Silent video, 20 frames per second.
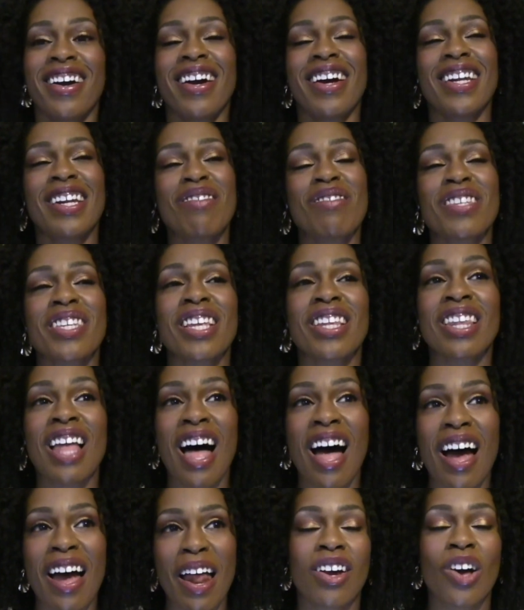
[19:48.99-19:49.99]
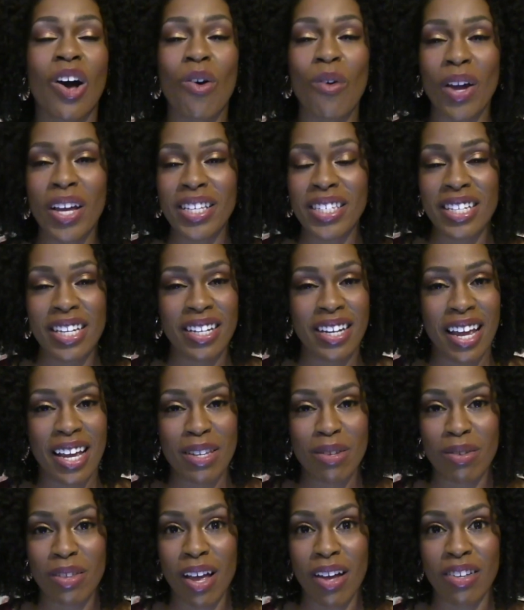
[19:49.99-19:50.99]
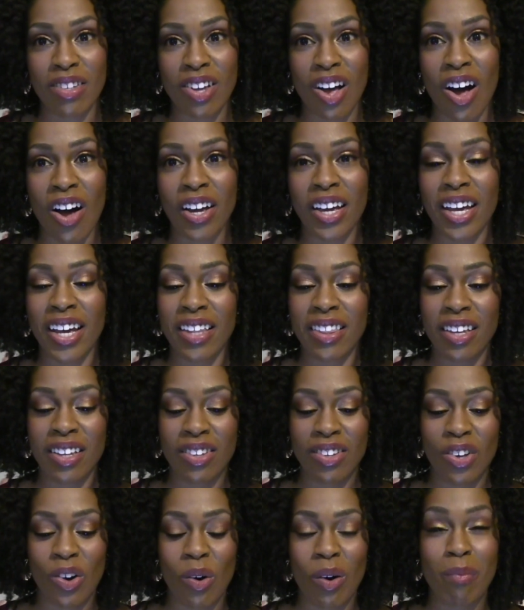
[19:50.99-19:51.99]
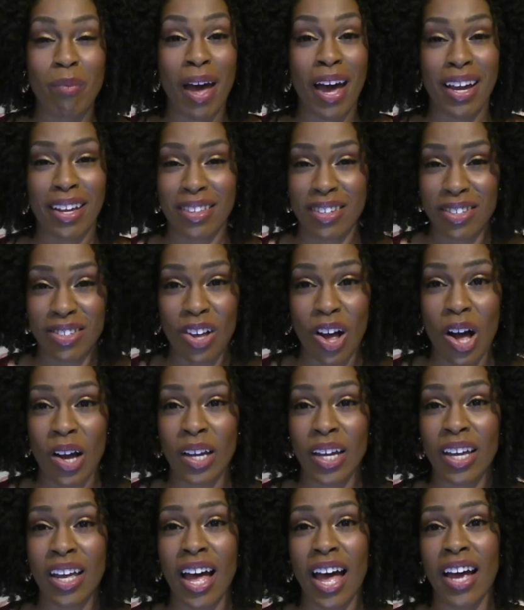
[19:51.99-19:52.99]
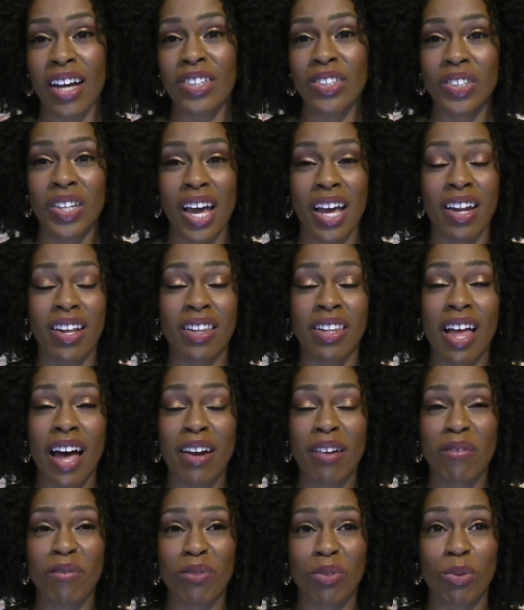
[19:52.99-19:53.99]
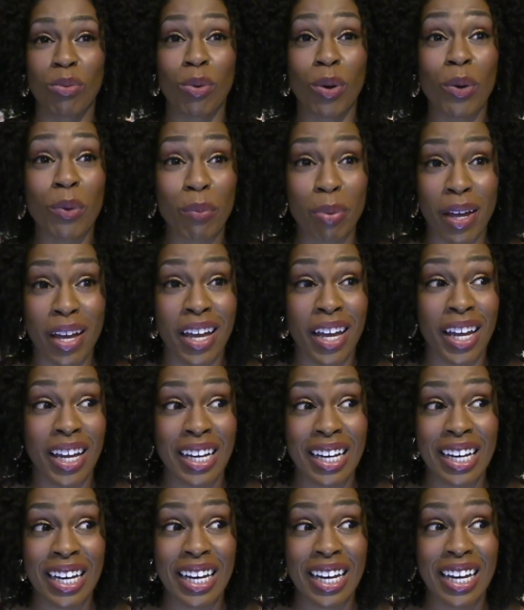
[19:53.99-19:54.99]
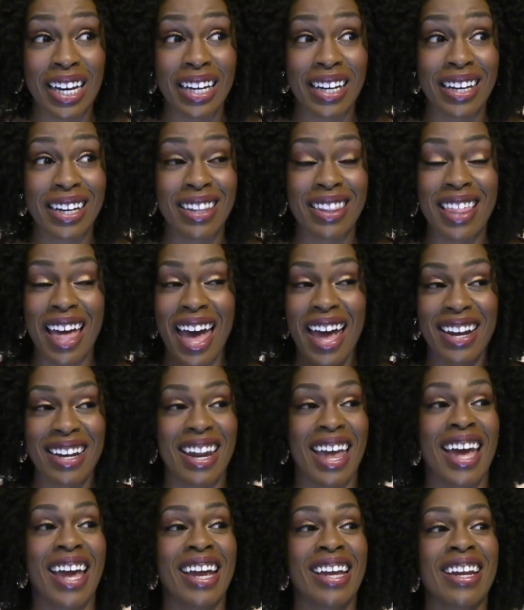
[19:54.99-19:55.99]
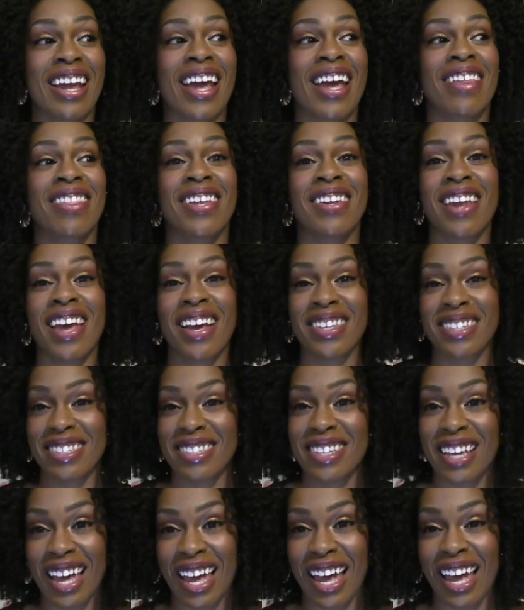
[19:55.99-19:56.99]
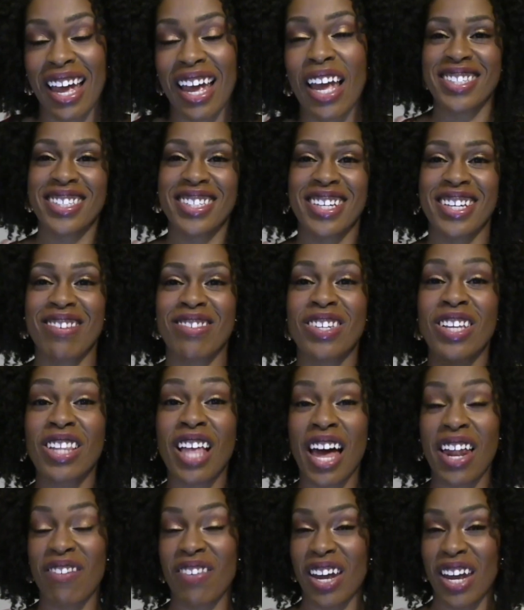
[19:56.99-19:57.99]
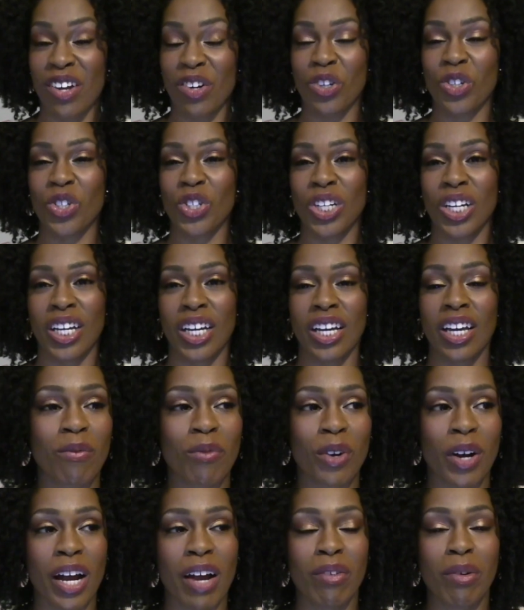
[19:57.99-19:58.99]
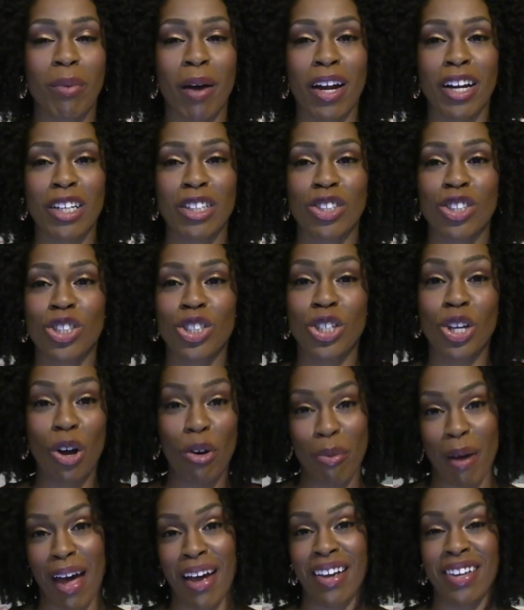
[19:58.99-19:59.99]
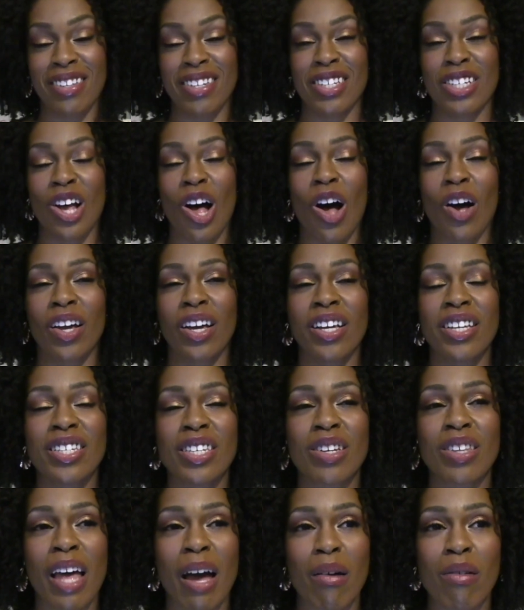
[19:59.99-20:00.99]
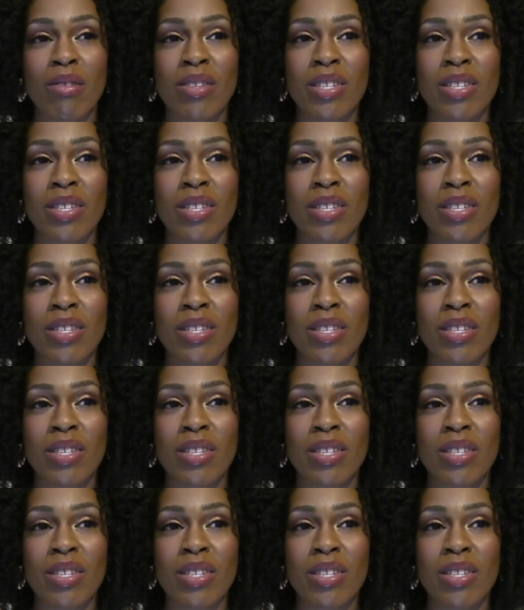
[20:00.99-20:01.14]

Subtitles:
and it was a lot. Going 10 days without talking and then going back into talking, I actually had a lot of throat pain that night and the next day. It was a lot of energy for everybody to just go back into talking. So that